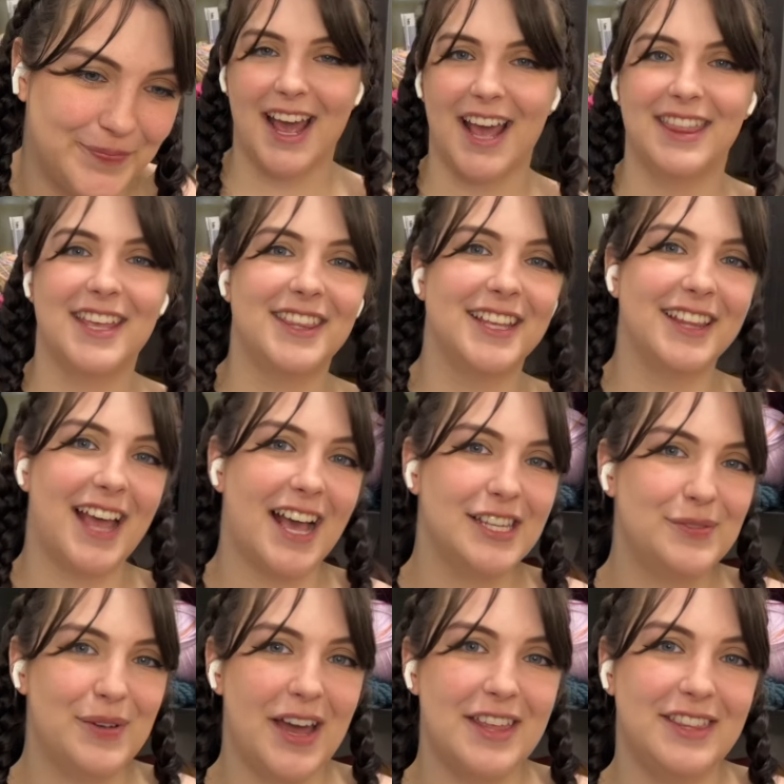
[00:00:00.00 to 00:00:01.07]
And then the
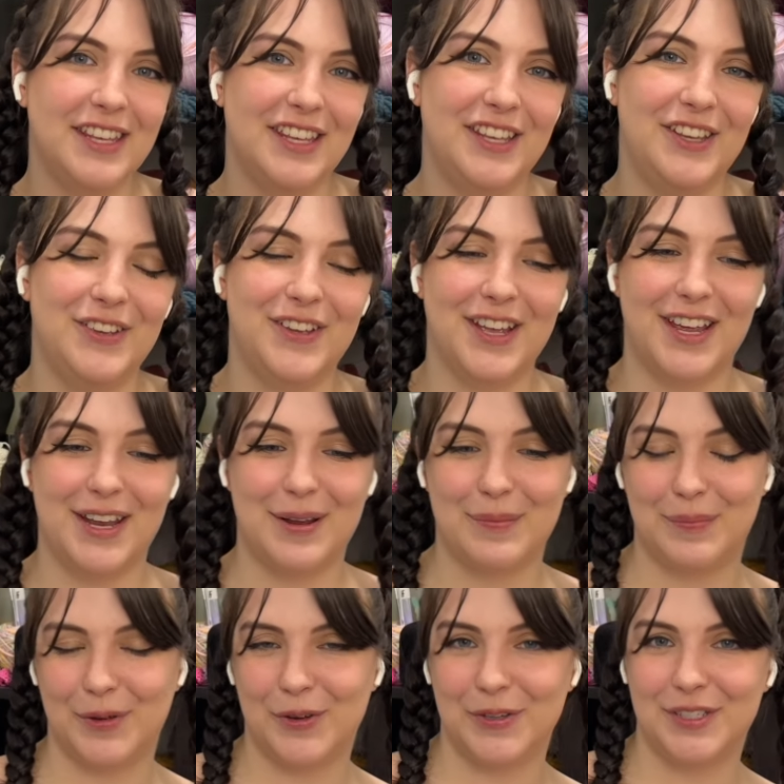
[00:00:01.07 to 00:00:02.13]
last way I think you can
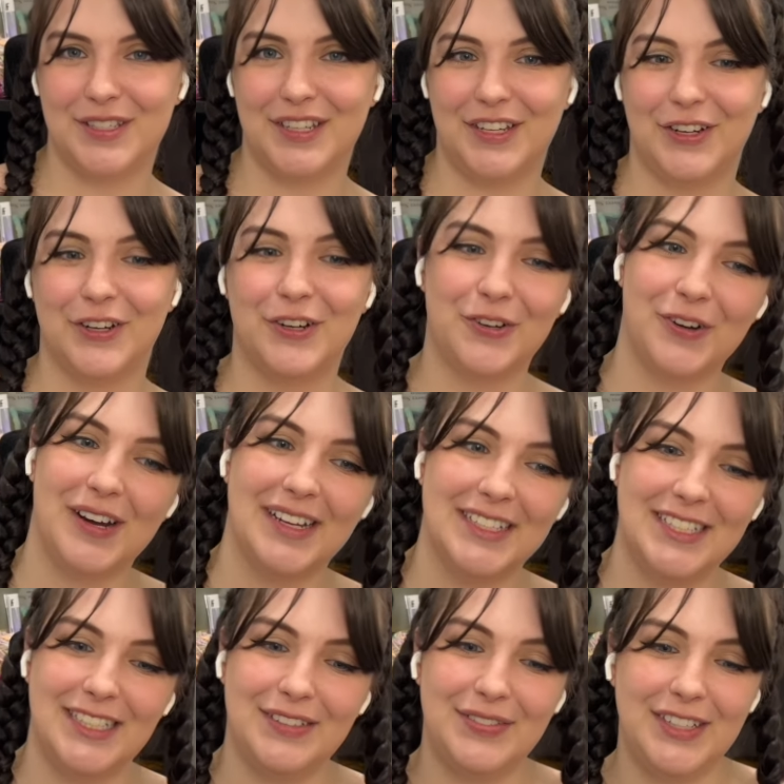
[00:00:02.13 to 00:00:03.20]
boost your
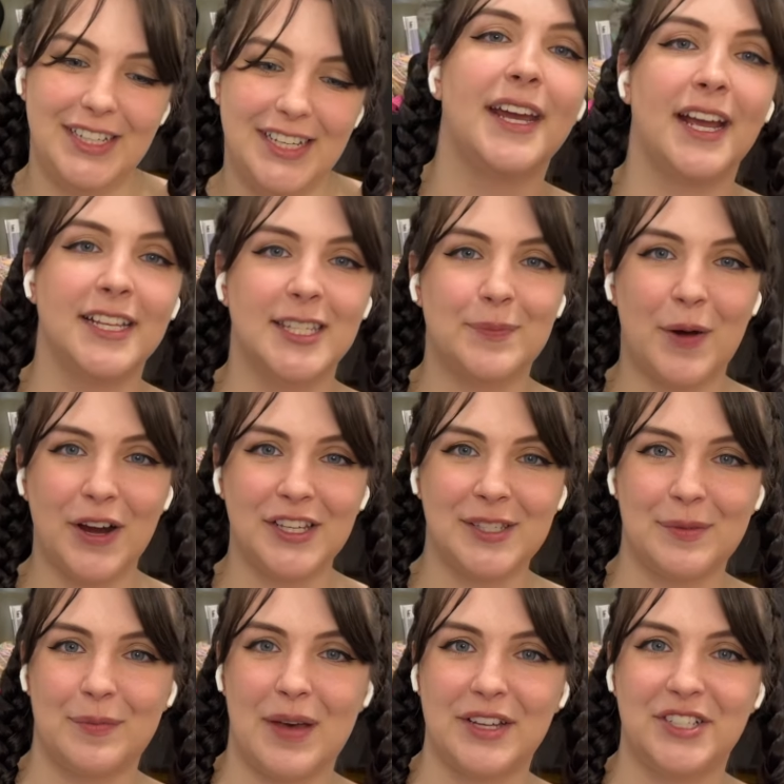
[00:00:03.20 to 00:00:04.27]
creativity and spark some
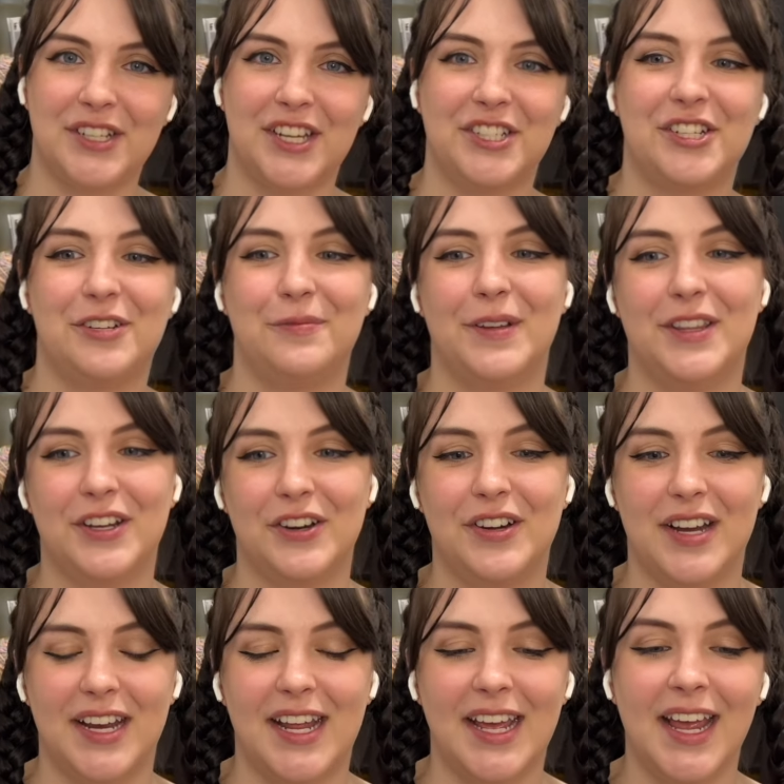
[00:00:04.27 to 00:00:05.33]
imagination with your
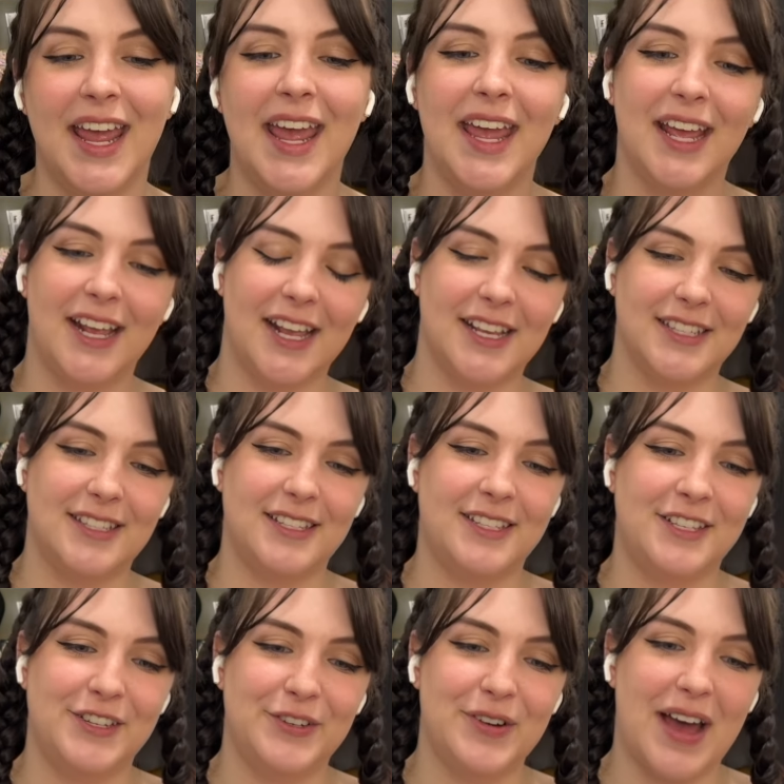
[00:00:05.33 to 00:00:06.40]
knitting is
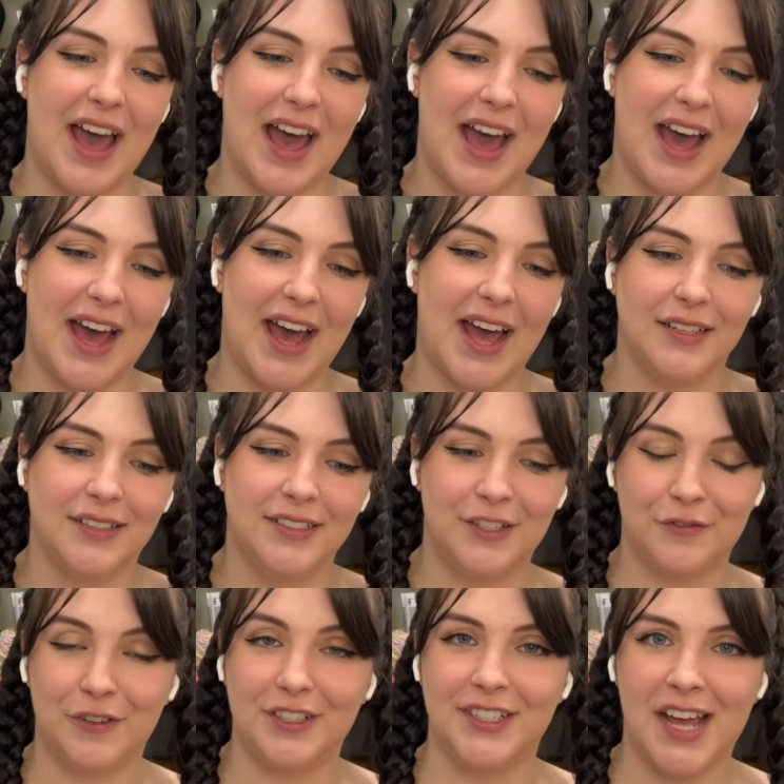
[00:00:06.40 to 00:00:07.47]
to add
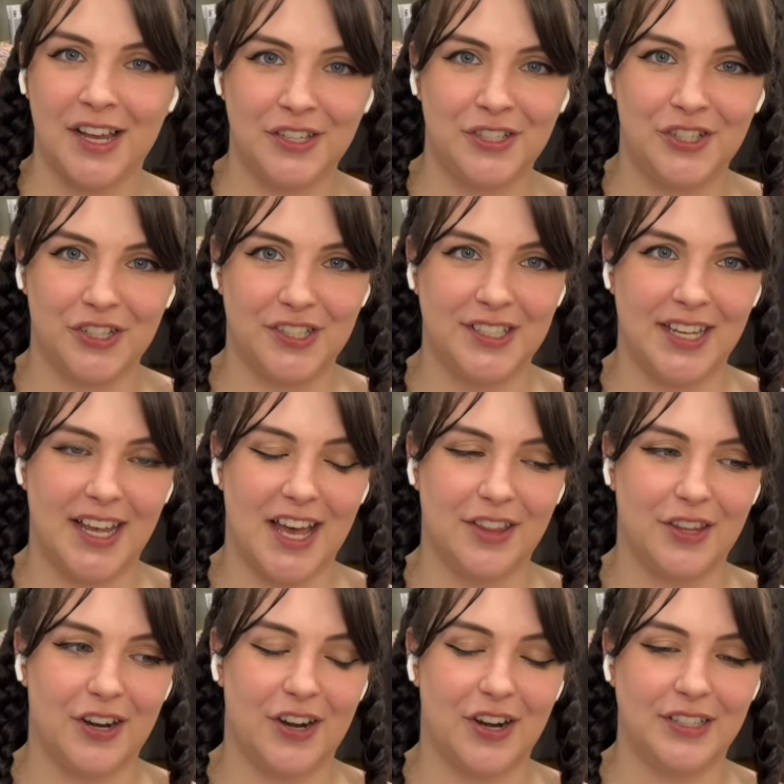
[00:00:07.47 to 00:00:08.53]
different textures
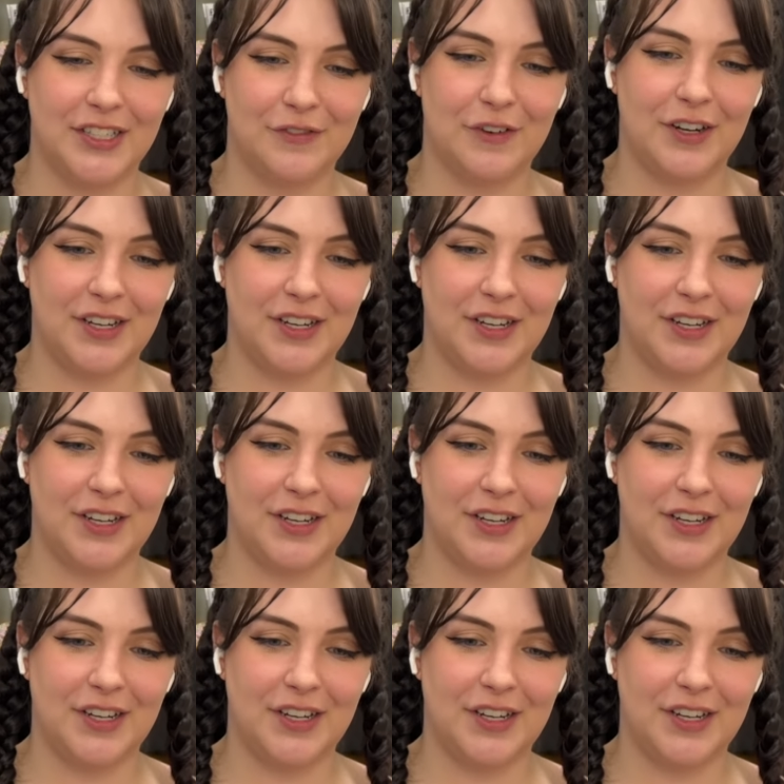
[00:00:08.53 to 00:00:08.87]
together, different